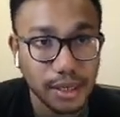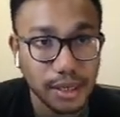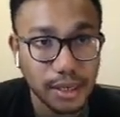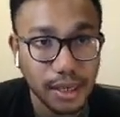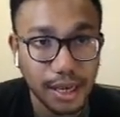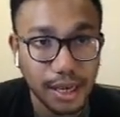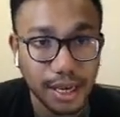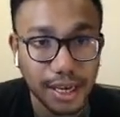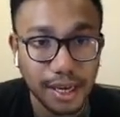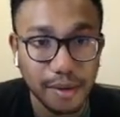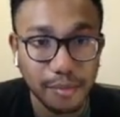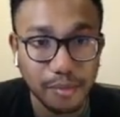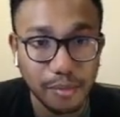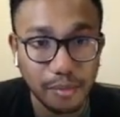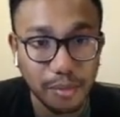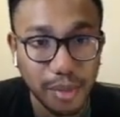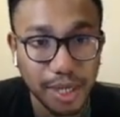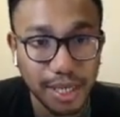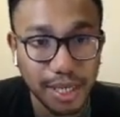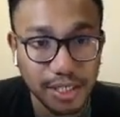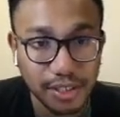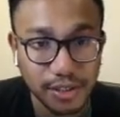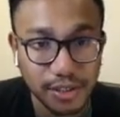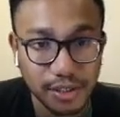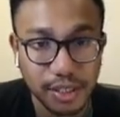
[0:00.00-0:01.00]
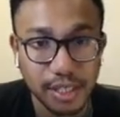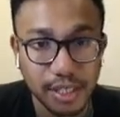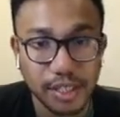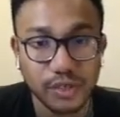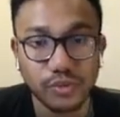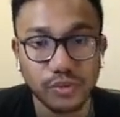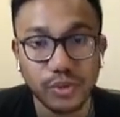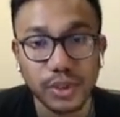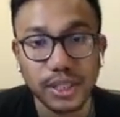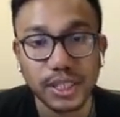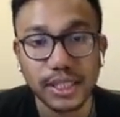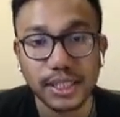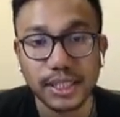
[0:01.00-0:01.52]
But it's
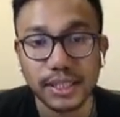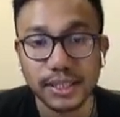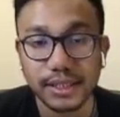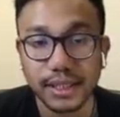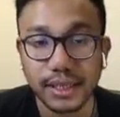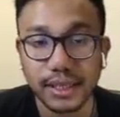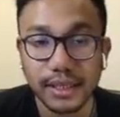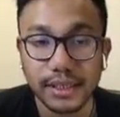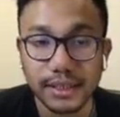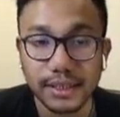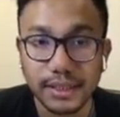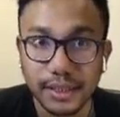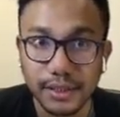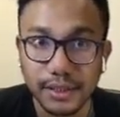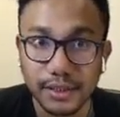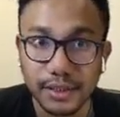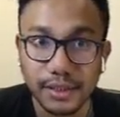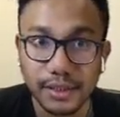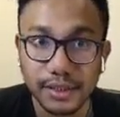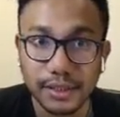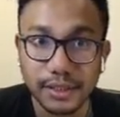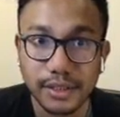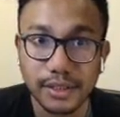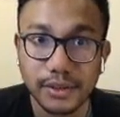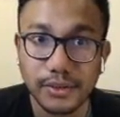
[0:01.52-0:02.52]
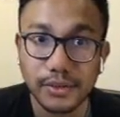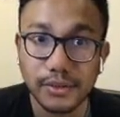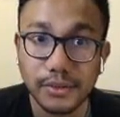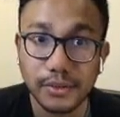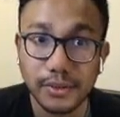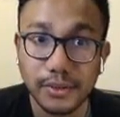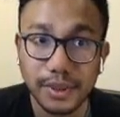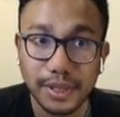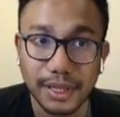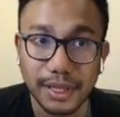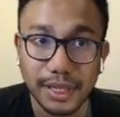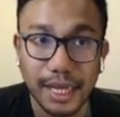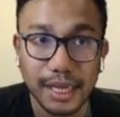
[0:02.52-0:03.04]
really designed to
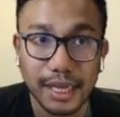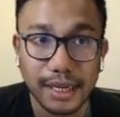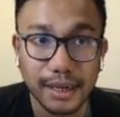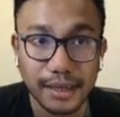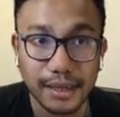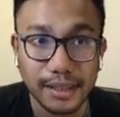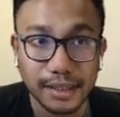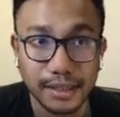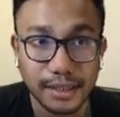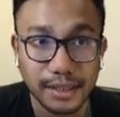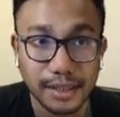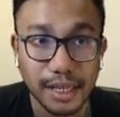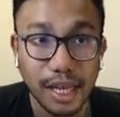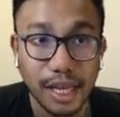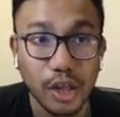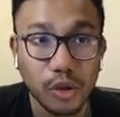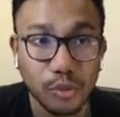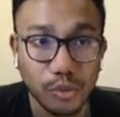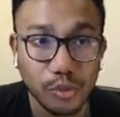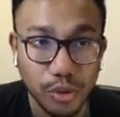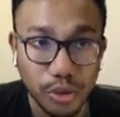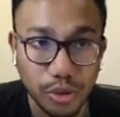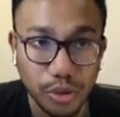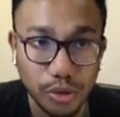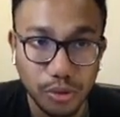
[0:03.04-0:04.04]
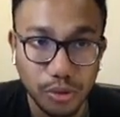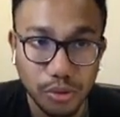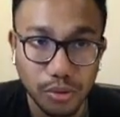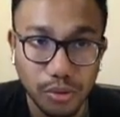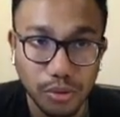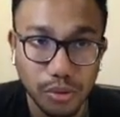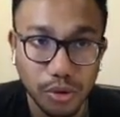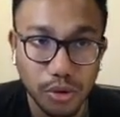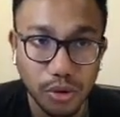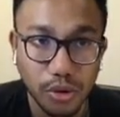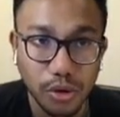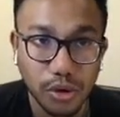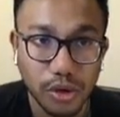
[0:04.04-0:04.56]
let us help you
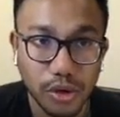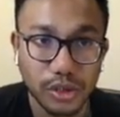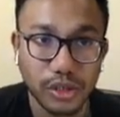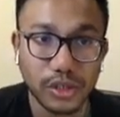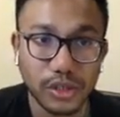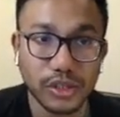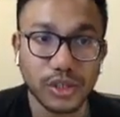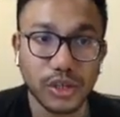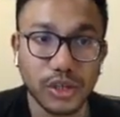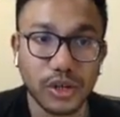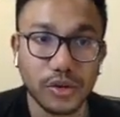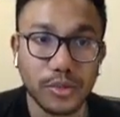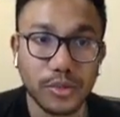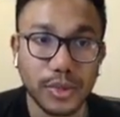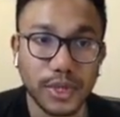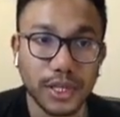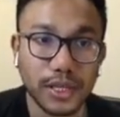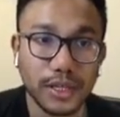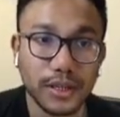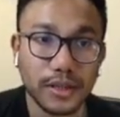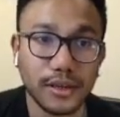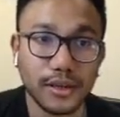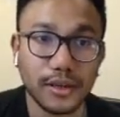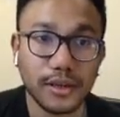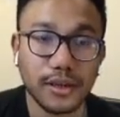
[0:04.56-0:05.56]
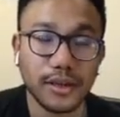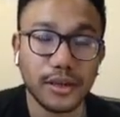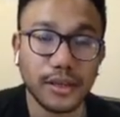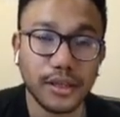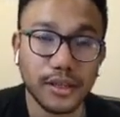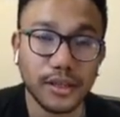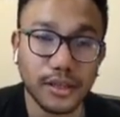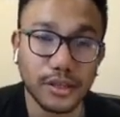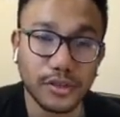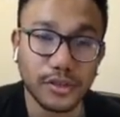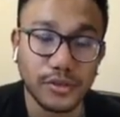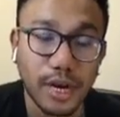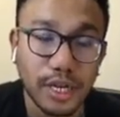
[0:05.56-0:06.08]
determine
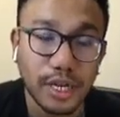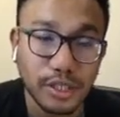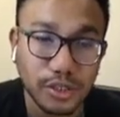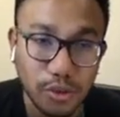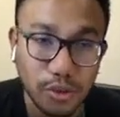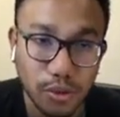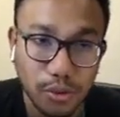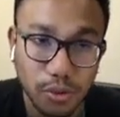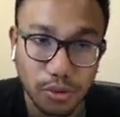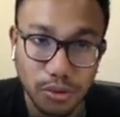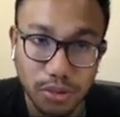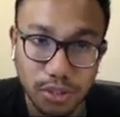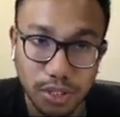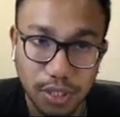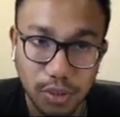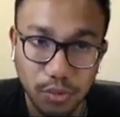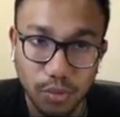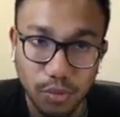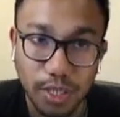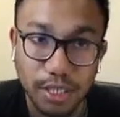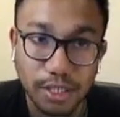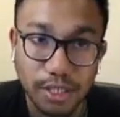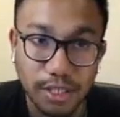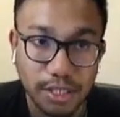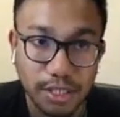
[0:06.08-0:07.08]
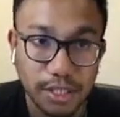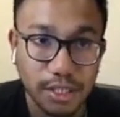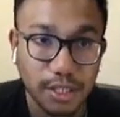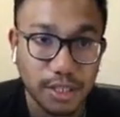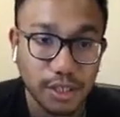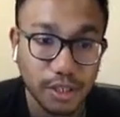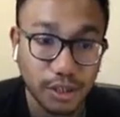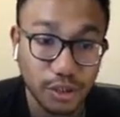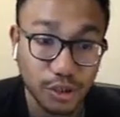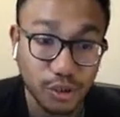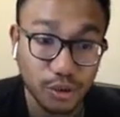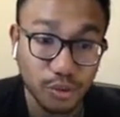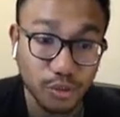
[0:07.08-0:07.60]
the thresholds in which
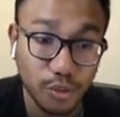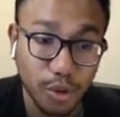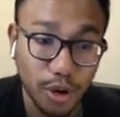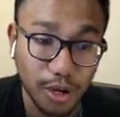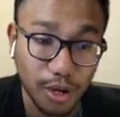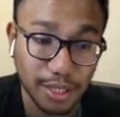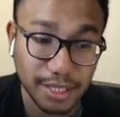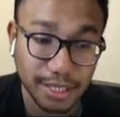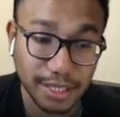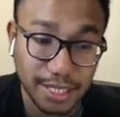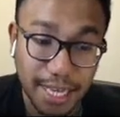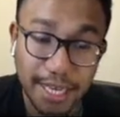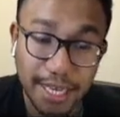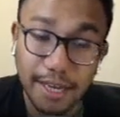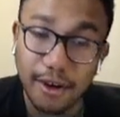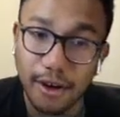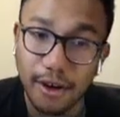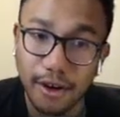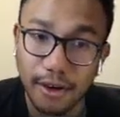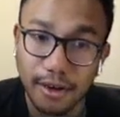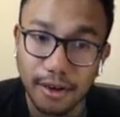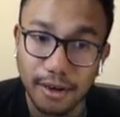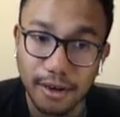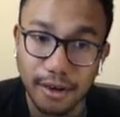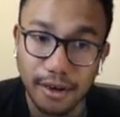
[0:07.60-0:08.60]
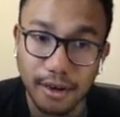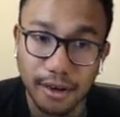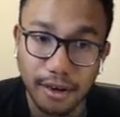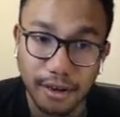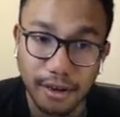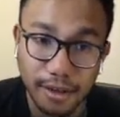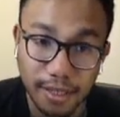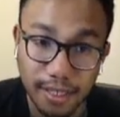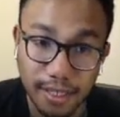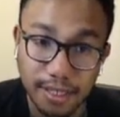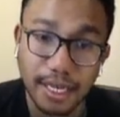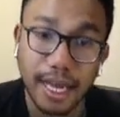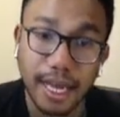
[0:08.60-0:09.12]
you want to take on
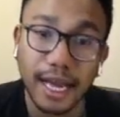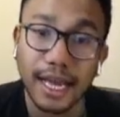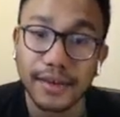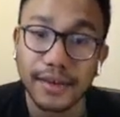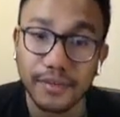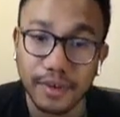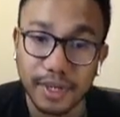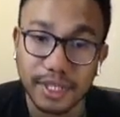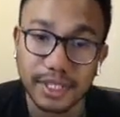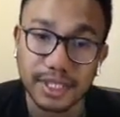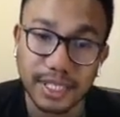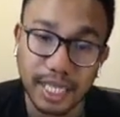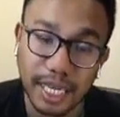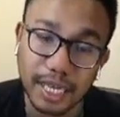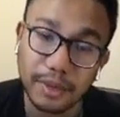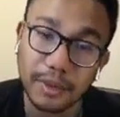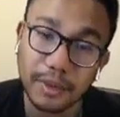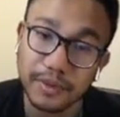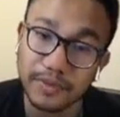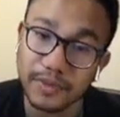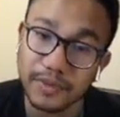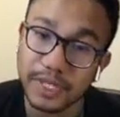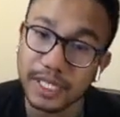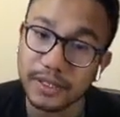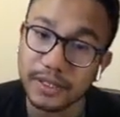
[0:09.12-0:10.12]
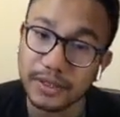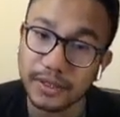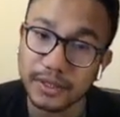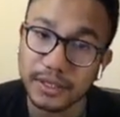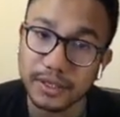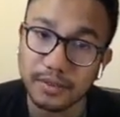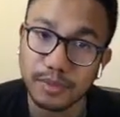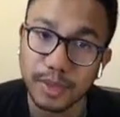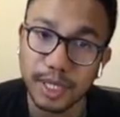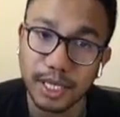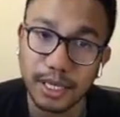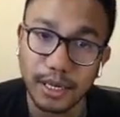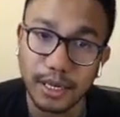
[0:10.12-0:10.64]
these high risk type of deals,
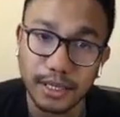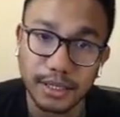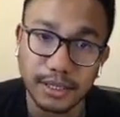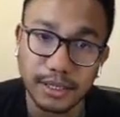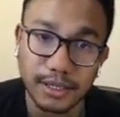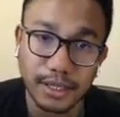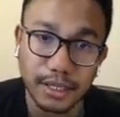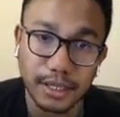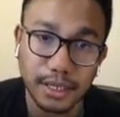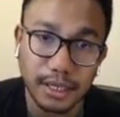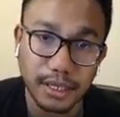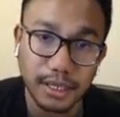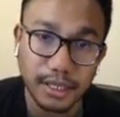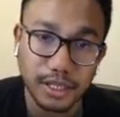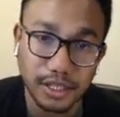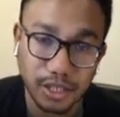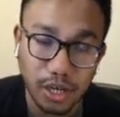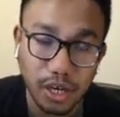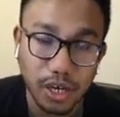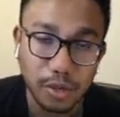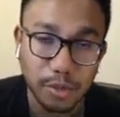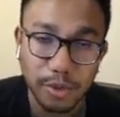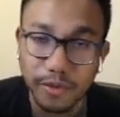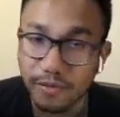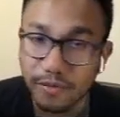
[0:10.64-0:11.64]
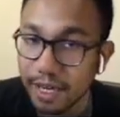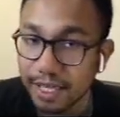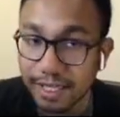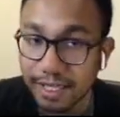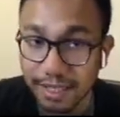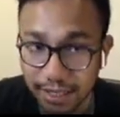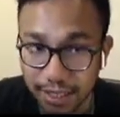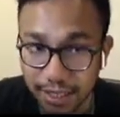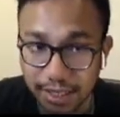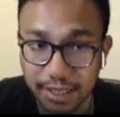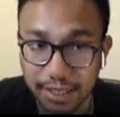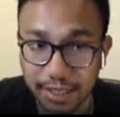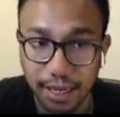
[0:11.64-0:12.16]
because startup
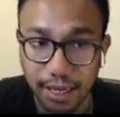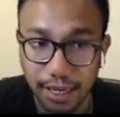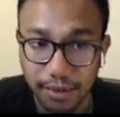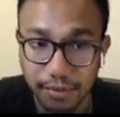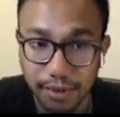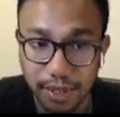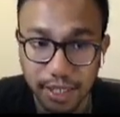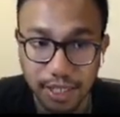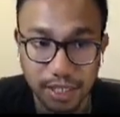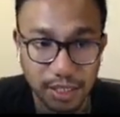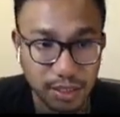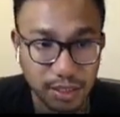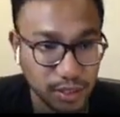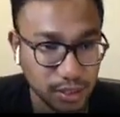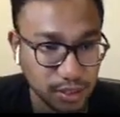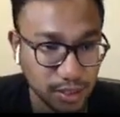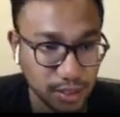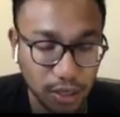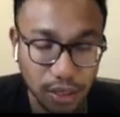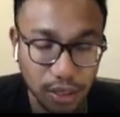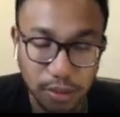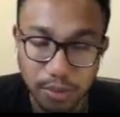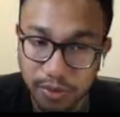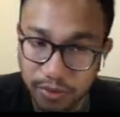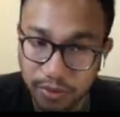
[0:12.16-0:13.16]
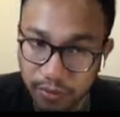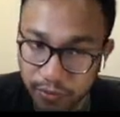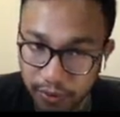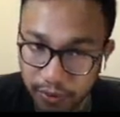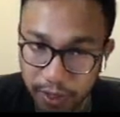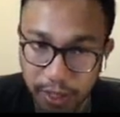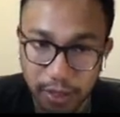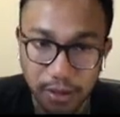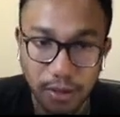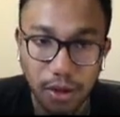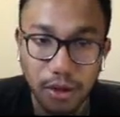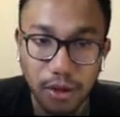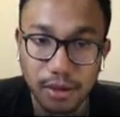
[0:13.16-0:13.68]
investing is high risk. Startups
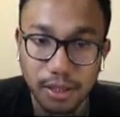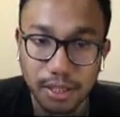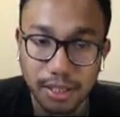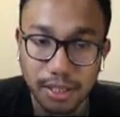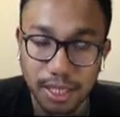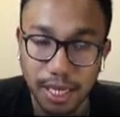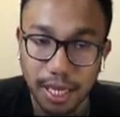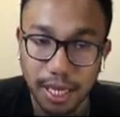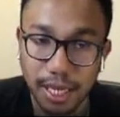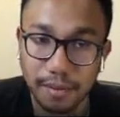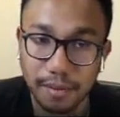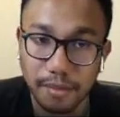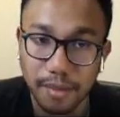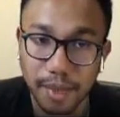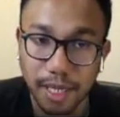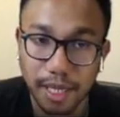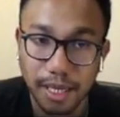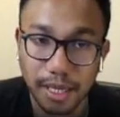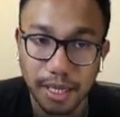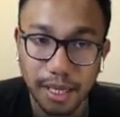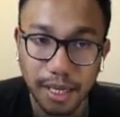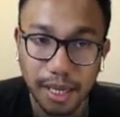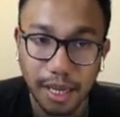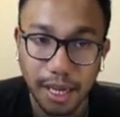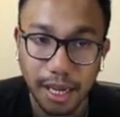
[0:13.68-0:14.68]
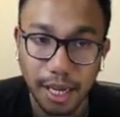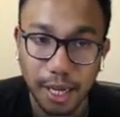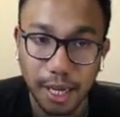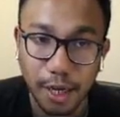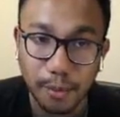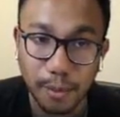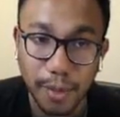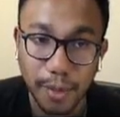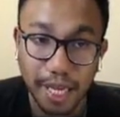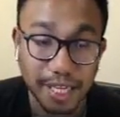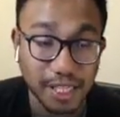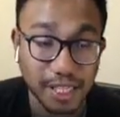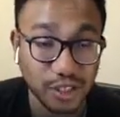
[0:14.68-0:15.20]
fail all the time,
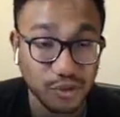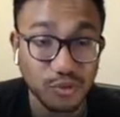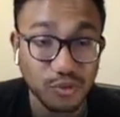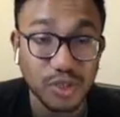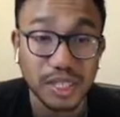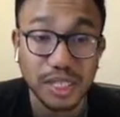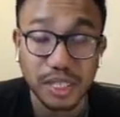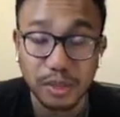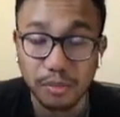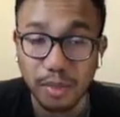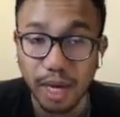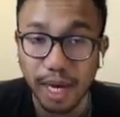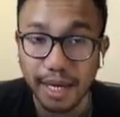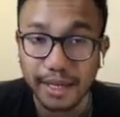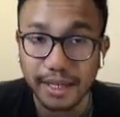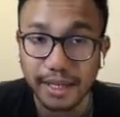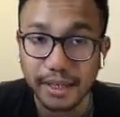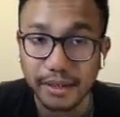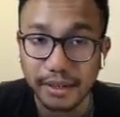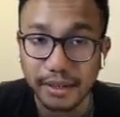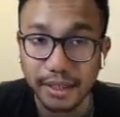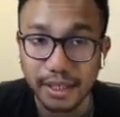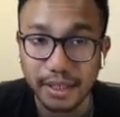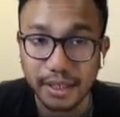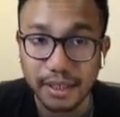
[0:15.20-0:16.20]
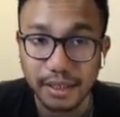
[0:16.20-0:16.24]
and it's really binary.